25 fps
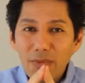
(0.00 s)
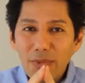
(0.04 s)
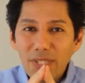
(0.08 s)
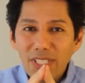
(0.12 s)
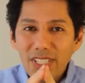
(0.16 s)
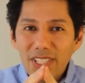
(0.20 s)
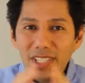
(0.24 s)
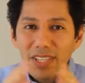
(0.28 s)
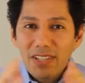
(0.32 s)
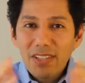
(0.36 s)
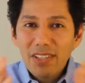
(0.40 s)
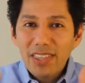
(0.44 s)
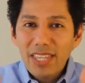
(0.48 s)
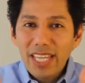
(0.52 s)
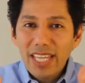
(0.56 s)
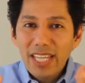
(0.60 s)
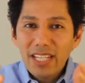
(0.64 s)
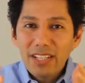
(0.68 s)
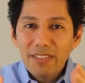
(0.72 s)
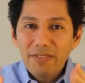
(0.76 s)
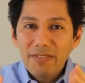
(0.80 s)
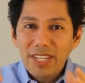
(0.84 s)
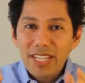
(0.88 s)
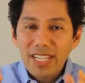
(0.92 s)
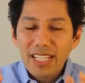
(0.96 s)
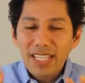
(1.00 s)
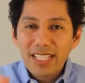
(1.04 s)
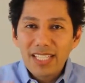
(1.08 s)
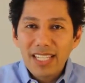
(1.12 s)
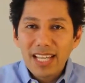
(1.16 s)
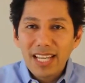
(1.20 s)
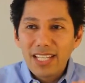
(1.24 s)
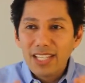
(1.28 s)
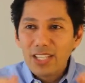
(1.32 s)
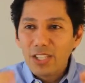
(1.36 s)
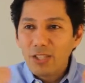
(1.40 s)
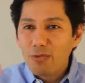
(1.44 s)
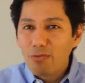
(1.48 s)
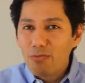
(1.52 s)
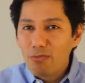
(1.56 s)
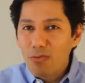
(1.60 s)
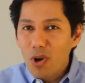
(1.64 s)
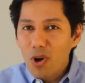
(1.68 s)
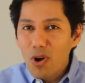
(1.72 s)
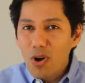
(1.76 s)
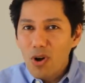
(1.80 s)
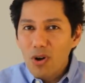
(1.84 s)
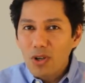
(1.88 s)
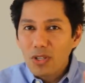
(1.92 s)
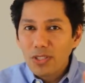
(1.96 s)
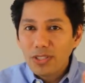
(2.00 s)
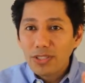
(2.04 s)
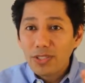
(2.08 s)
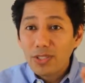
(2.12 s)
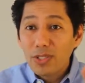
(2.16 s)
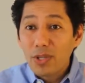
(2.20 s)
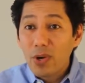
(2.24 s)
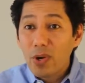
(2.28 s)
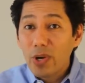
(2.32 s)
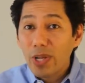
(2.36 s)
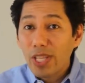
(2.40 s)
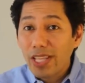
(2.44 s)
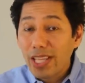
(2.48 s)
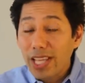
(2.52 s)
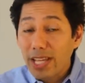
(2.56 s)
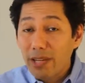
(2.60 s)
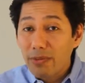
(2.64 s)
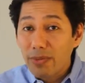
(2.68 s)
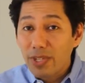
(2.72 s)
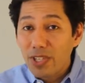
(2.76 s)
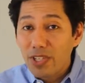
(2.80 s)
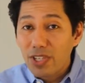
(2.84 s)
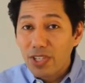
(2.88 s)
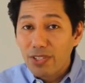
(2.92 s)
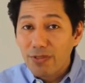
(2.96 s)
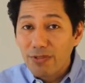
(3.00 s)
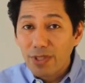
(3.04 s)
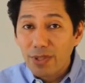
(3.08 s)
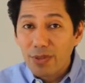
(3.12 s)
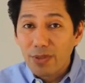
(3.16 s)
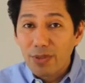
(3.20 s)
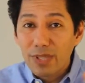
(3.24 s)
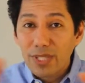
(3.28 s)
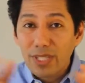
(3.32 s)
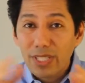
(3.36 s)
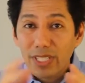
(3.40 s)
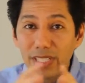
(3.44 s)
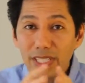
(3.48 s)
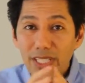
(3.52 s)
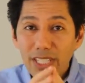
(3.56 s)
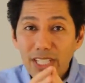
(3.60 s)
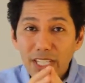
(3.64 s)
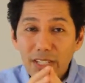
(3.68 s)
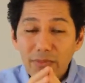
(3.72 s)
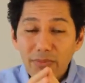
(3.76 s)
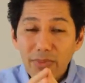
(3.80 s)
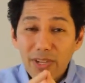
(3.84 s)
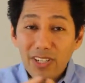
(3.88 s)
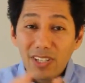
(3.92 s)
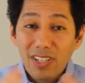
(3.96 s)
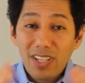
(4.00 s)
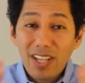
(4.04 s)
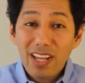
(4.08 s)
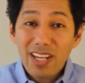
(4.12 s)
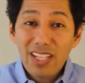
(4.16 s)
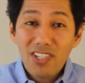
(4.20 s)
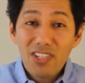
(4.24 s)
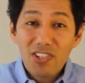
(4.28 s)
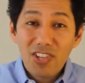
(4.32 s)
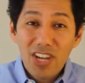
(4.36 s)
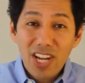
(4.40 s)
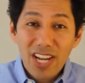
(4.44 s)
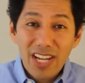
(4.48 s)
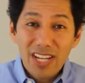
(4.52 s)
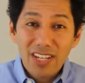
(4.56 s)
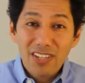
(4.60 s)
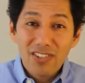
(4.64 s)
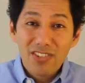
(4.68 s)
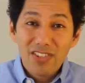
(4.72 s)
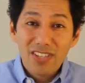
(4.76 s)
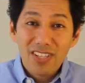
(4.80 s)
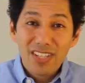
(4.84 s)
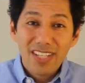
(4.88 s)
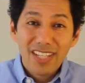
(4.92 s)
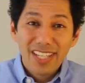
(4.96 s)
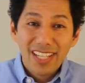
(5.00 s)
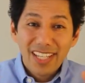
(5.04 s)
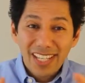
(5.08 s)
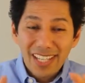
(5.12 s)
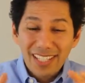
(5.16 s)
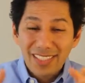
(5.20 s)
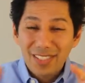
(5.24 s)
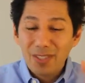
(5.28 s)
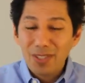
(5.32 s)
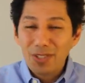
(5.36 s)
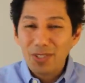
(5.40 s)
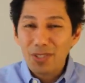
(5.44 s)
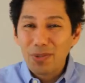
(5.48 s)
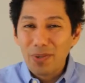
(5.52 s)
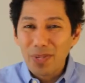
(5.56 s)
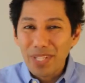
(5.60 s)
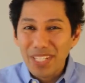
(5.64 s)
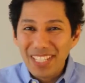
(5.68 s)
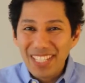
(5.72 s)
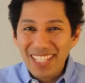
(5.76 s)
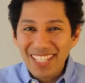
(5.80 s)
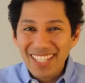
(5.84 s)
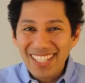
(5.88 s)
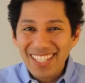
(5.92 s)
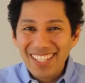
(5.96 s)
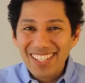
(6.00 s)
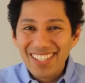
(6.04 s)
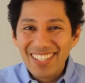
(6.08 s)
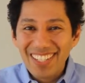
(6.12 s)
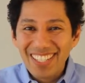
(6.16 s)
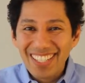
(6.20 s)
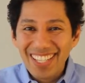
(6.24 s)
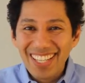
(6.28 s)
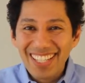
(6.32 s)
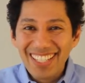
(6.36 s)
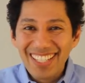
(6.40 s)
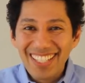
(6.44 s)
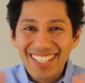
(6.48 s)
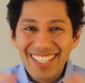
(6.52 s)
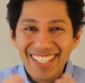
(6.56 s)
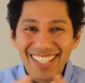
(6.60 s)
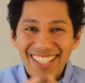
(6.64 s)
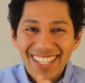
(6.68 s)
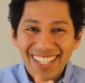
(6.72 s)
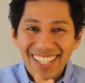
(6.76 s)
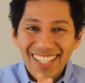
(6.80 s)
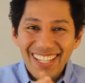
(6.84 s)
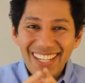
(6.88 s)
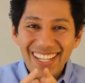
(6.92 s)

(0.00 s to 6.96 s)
we still think of it as a small toy language, if you would. But a lot has changed in those 20 years since.